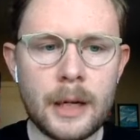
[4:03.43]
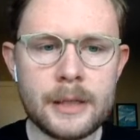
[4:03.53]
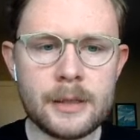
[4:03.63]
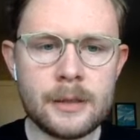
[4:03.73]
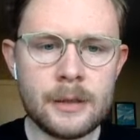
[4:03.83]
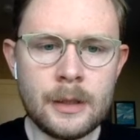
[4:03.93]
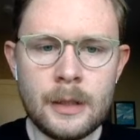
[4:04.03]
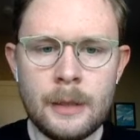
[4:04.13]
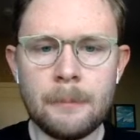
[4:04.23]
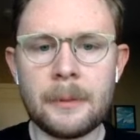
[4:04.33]
price.
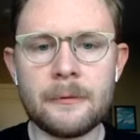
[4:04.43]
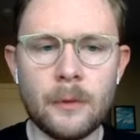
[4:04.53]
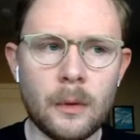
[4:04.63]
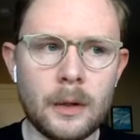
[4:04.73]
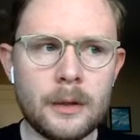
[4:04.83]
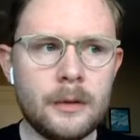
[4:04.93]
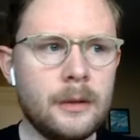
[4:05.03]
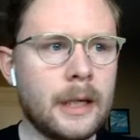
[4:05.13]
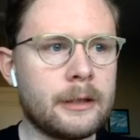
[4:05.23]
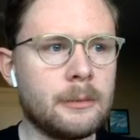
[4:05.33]
Before,
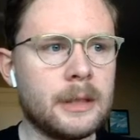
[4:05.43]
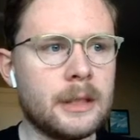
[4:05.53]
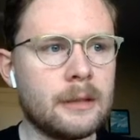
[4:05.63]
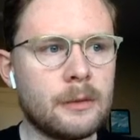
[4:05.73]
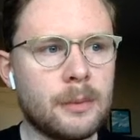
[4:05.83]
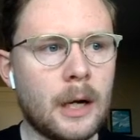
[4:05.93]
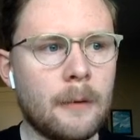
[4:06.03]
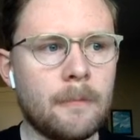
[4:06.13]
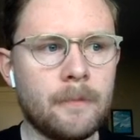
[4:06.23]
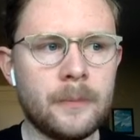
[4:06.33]
at the beginning of the
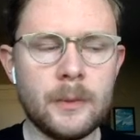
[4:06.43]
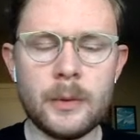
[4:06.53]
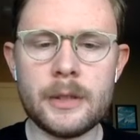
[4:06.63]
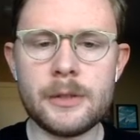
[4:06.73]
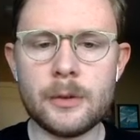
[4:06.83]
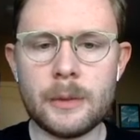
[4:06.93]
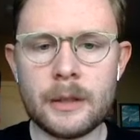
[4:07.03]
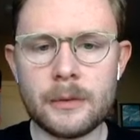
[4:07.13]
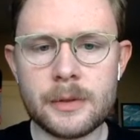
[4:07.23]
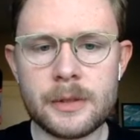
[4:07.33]
problem, we assumed
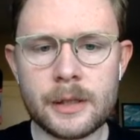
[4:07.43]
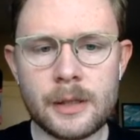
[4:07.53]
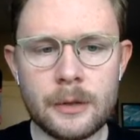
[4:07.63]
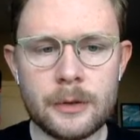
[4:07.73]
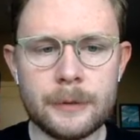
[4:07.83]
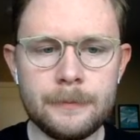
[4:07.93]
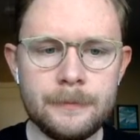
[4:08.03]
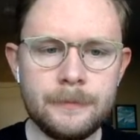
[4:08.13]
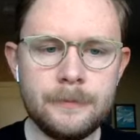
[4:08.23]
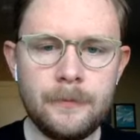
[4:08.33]
that it was 600.
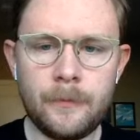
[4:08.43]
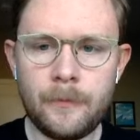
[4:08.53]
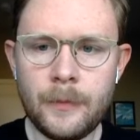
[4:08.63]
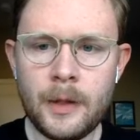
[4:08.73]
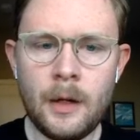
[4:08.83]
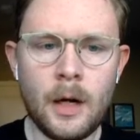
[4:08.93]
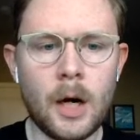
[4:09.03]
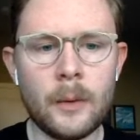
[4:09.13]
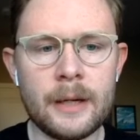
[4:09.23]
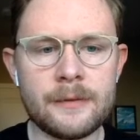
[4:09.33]

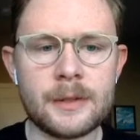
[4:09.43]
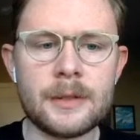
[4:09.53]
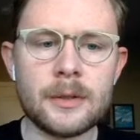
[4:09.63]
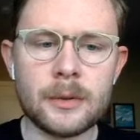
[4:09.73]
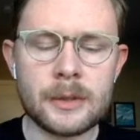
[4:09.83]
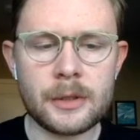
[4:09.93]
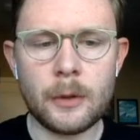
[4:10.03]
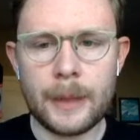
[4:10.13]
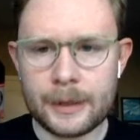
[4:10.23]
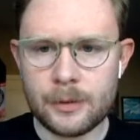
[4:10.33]
All we have to do is
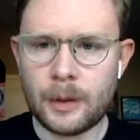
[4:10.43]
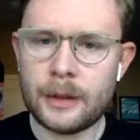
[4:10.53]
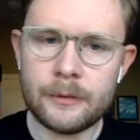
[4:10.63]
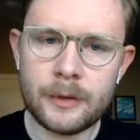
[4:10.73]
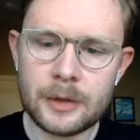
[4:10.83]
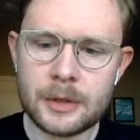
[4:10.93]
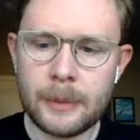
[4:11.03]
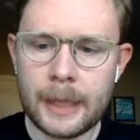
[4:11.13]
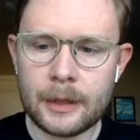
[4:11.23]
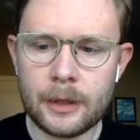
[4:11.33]
go back to our inverse
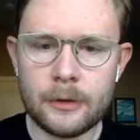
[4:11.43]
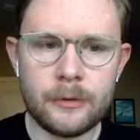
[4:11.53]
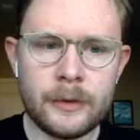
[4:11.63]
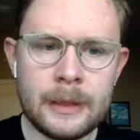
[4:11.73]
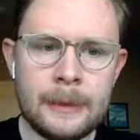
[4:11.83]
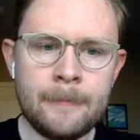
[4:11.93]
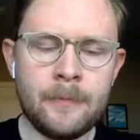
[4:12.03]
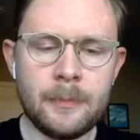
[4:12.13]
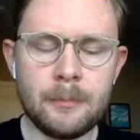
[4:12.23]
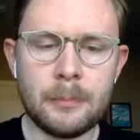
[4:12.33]
demand curve,
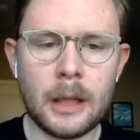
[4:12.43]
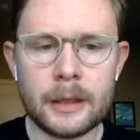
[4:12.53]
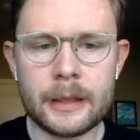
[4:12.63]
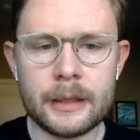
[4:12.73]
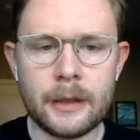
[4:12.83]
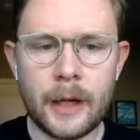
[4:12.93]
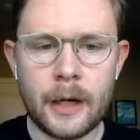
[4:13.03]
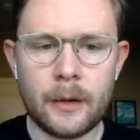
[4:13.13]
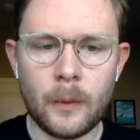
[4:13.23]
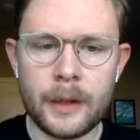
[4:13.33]
plug in
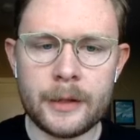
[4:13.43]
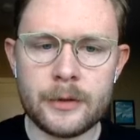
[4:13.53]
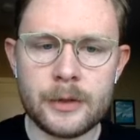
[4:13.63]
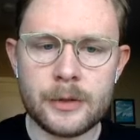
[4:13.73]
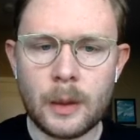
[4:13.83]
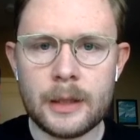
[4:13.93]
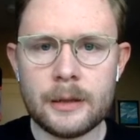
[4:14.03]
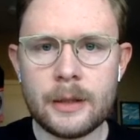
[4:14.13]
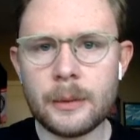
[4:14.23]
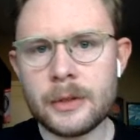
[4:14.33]
our
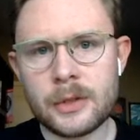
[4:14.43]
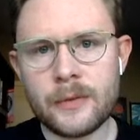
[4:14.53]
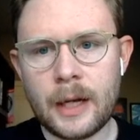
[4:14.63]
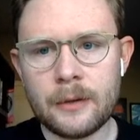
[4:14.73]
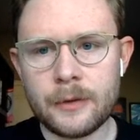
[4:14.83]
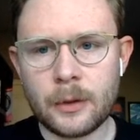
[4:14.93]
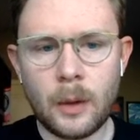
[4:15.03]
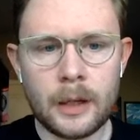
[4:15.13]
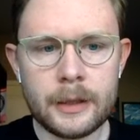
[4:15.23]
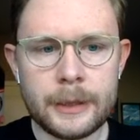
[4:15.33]
120 that we just found for
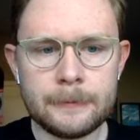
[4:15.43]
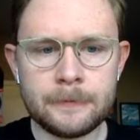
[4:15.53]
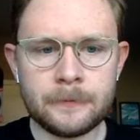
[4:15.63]
quantity,